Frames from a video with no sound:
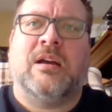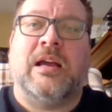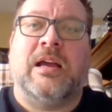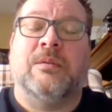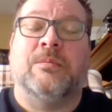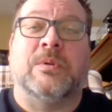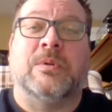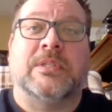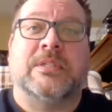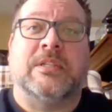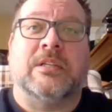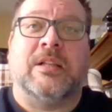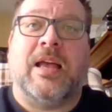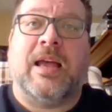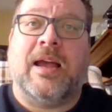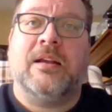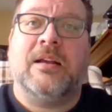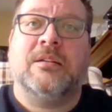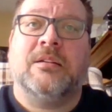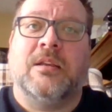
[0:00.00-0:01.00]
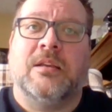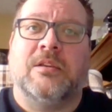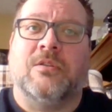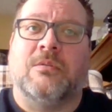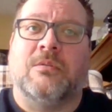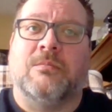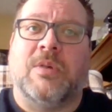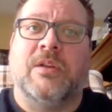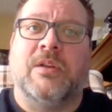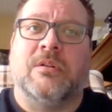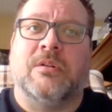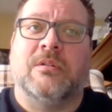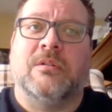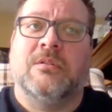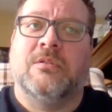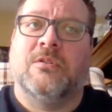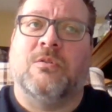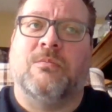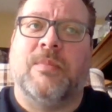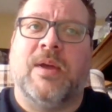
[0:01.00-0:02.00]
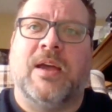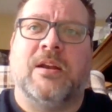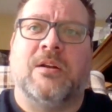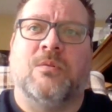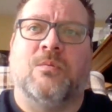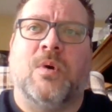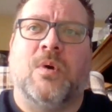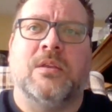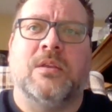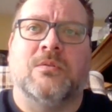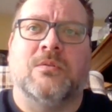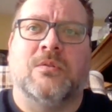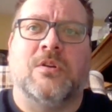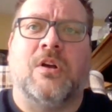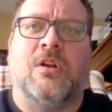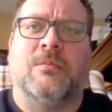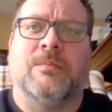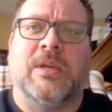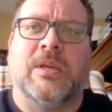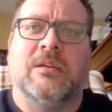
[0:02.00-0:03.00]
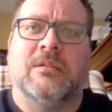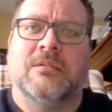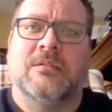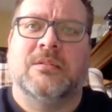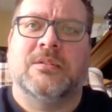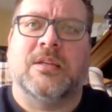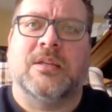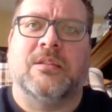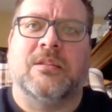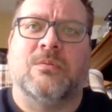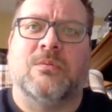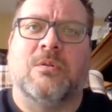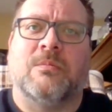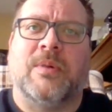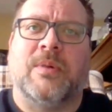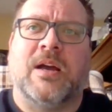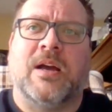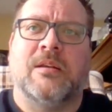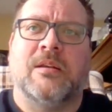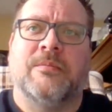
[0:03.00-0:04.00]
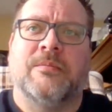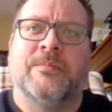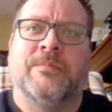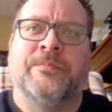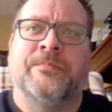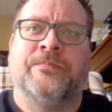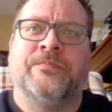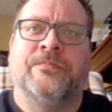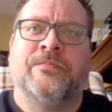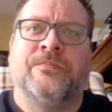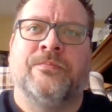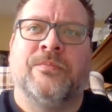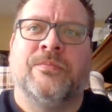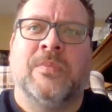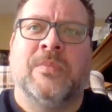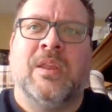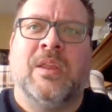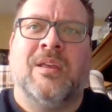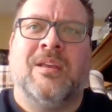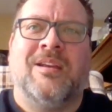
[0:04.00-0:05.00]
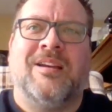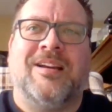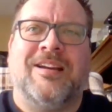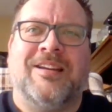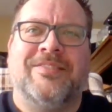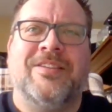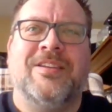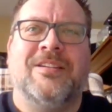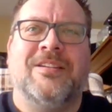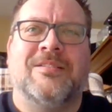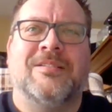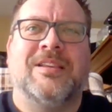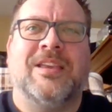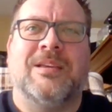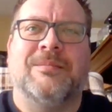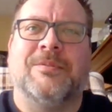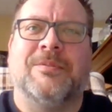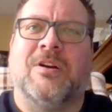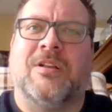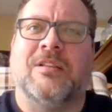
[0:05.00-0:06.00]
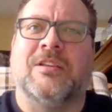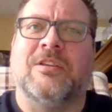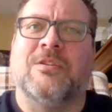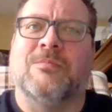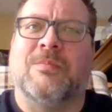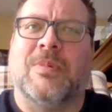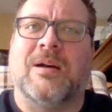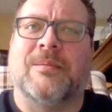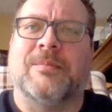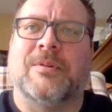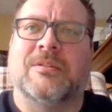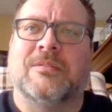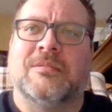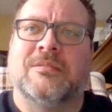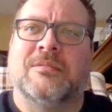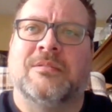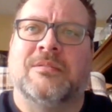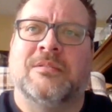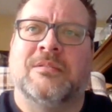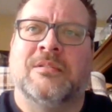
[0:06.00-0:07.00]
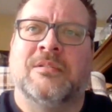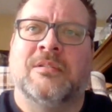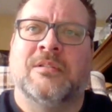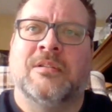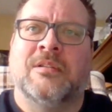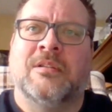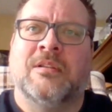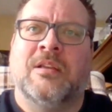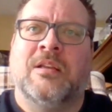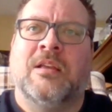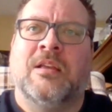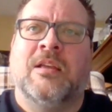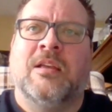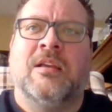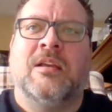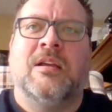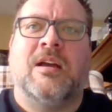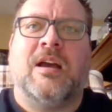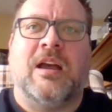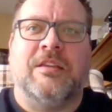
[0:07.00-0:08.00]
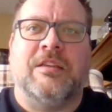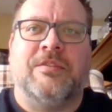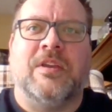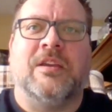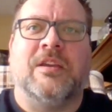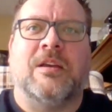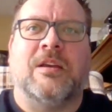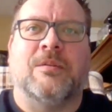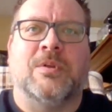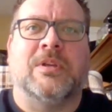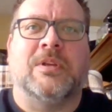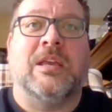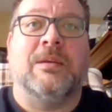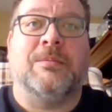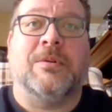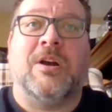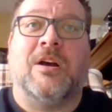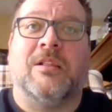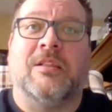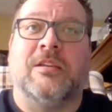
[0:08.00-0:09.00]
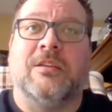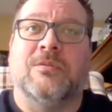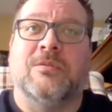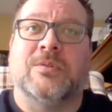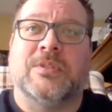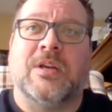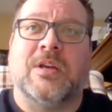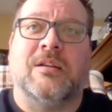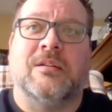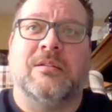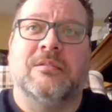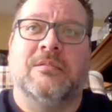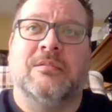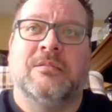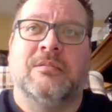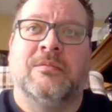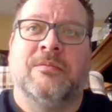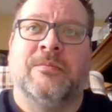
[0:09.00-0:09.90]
"I will still act like your mother, no matter what you call me," said the robot. "I think I'll keep calling you Mama." "I think I will keep calling you son."